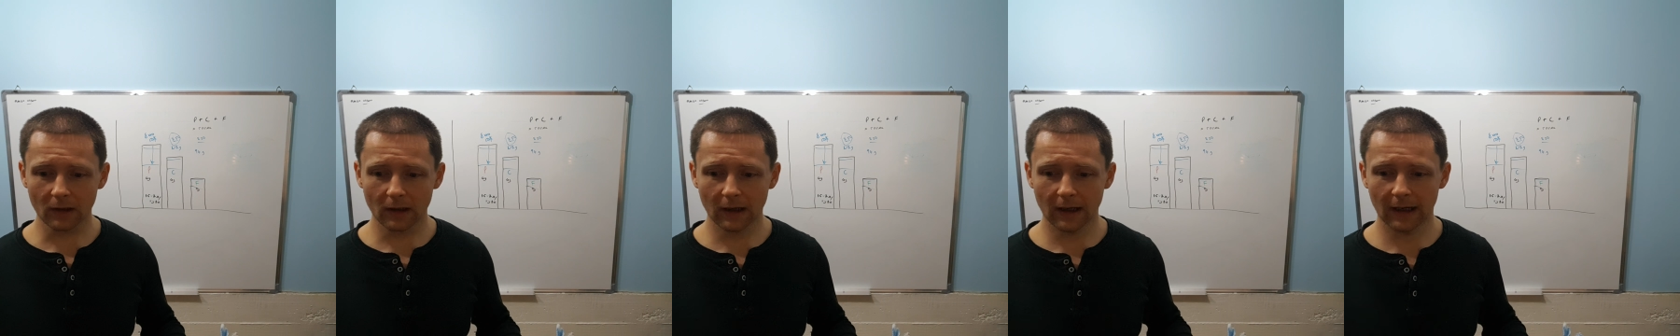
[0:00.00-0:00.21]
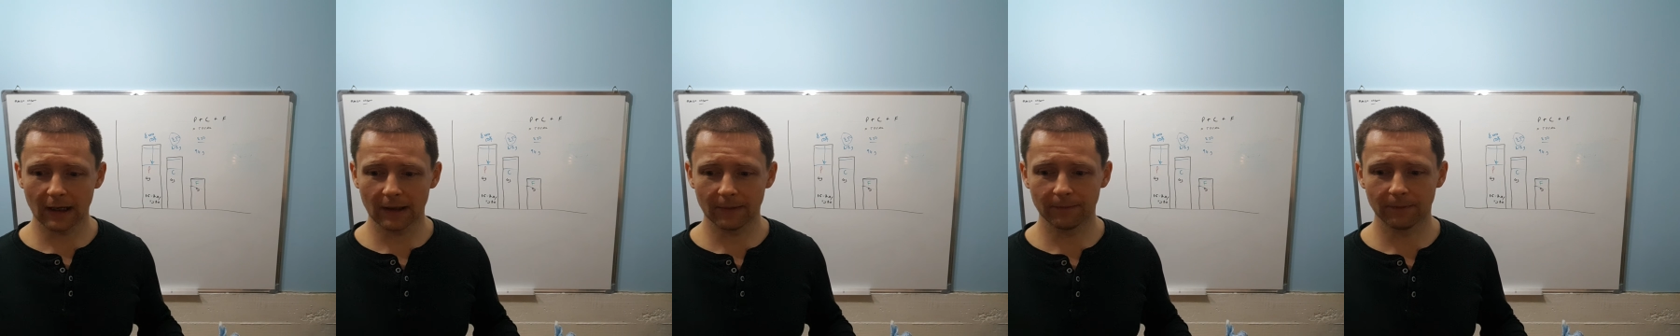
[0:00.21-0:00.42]

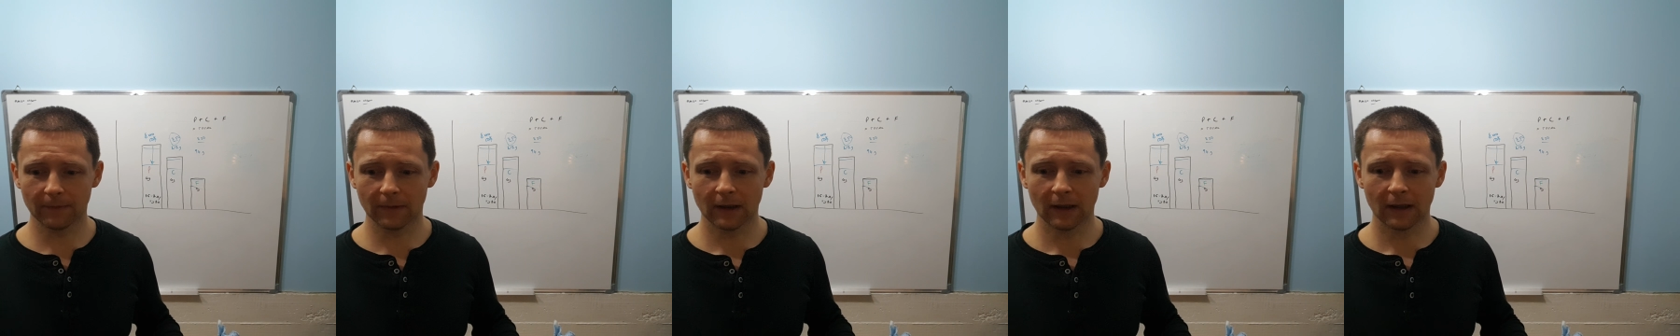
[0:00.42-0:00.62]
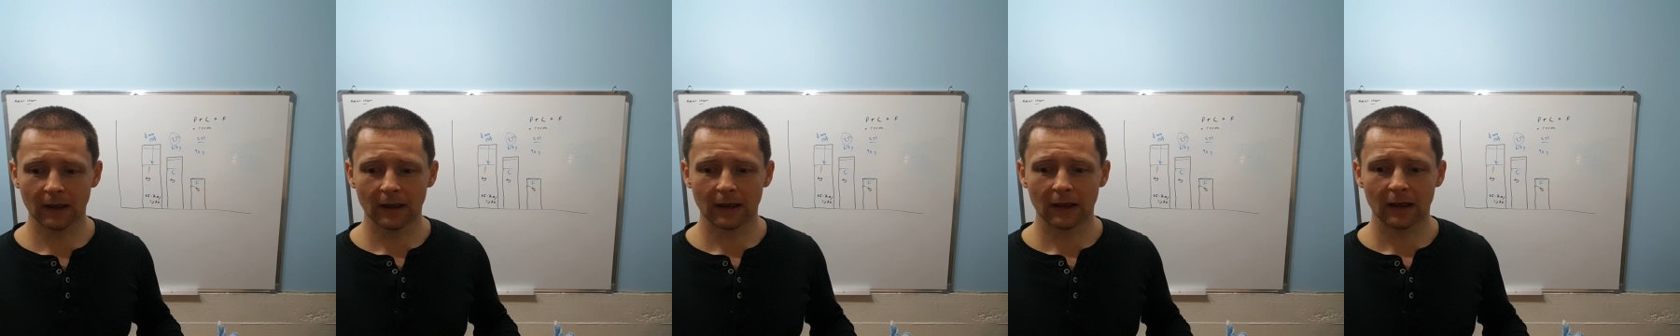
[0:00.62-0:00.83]

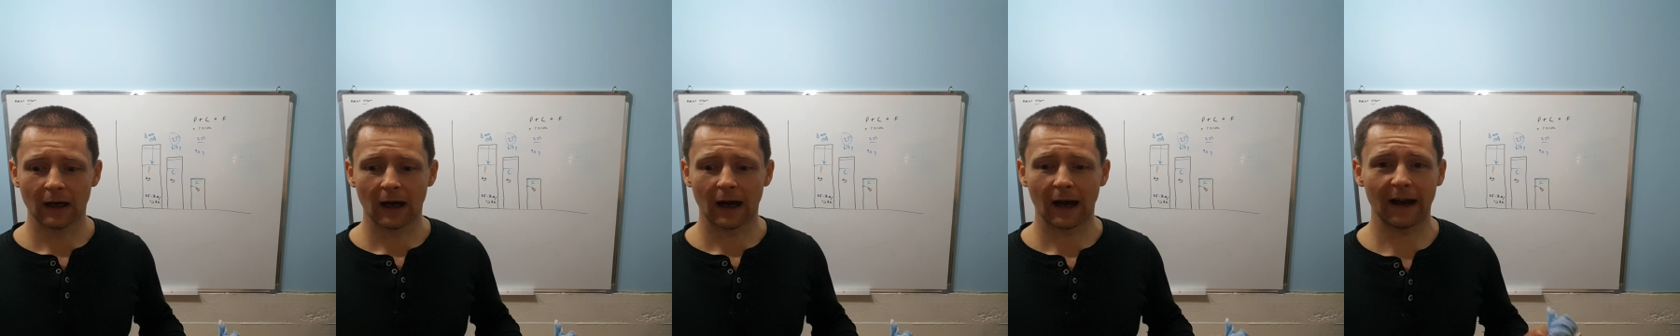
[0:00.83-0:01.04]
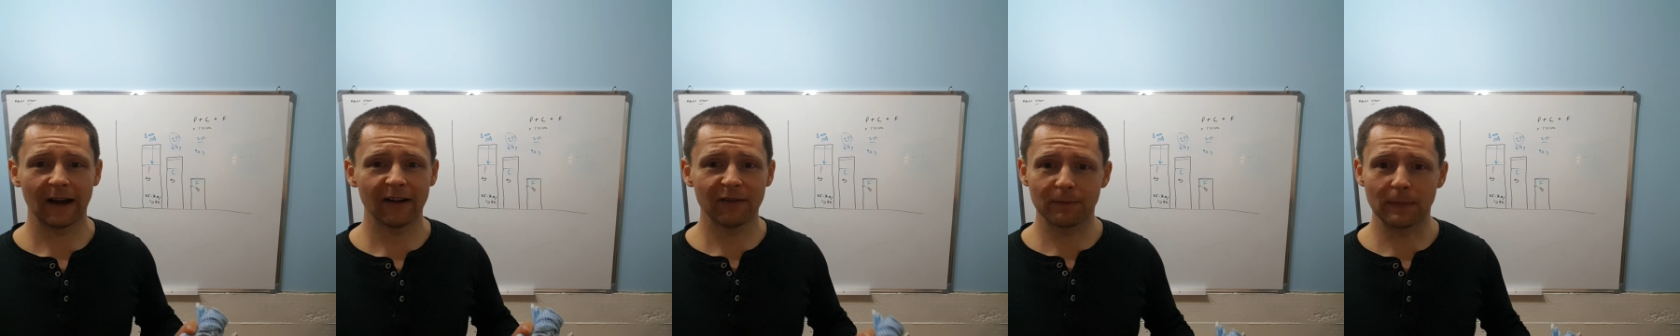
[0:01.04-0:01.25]

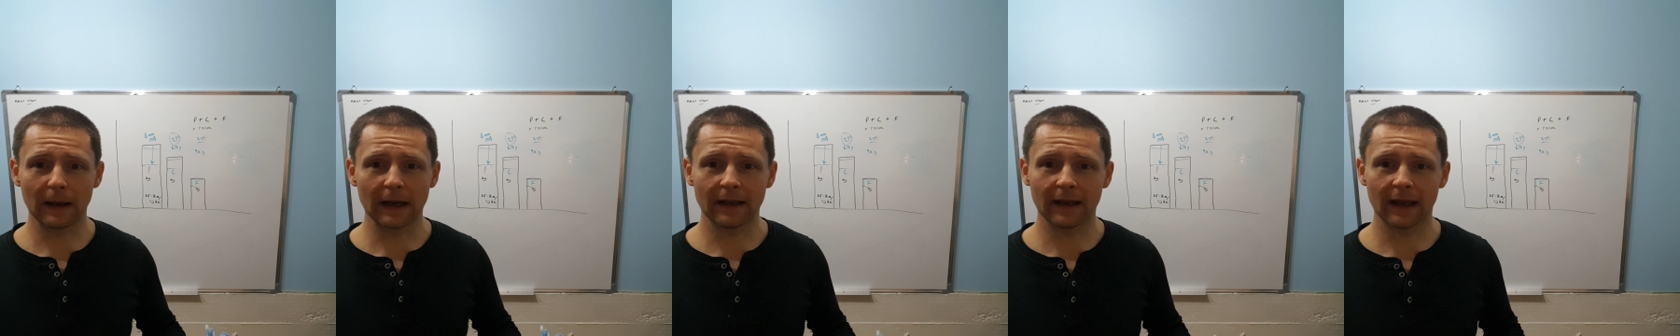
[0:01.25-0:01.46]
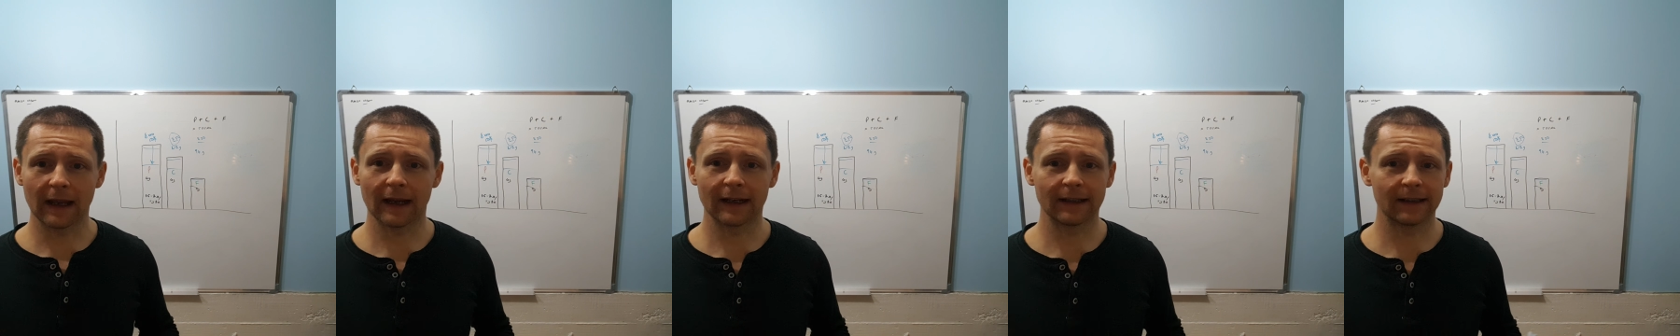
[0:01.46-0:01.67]
I've
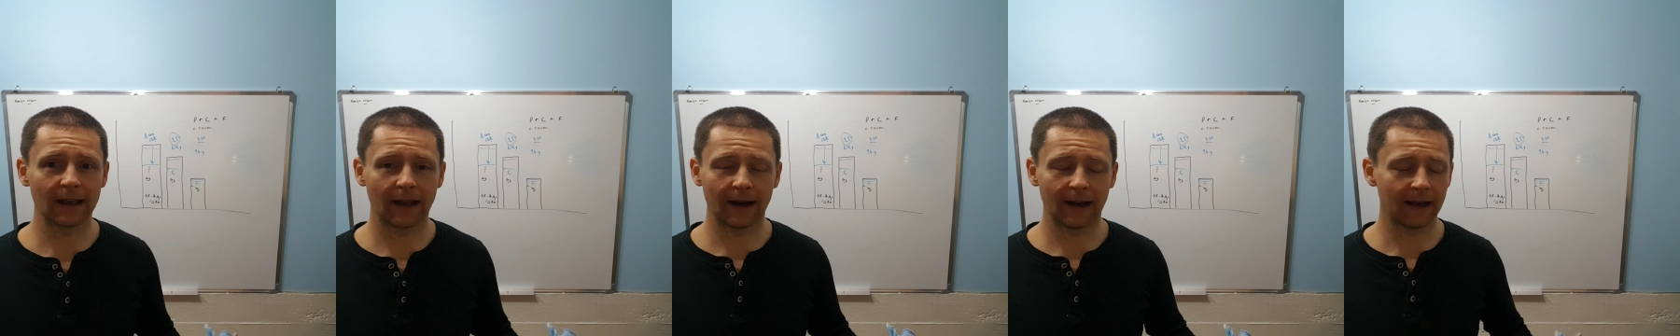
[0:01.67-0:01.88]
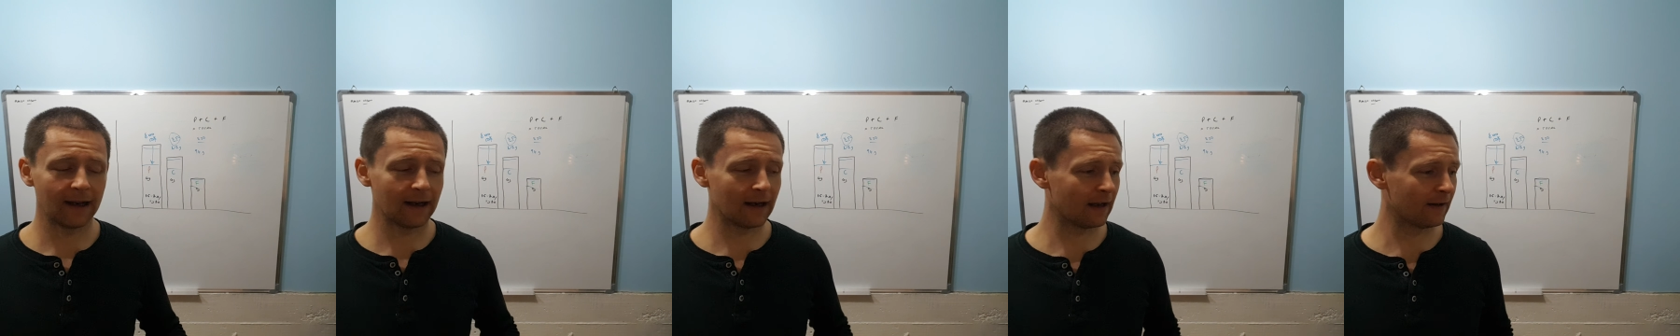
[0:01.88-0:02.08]
been there and done it.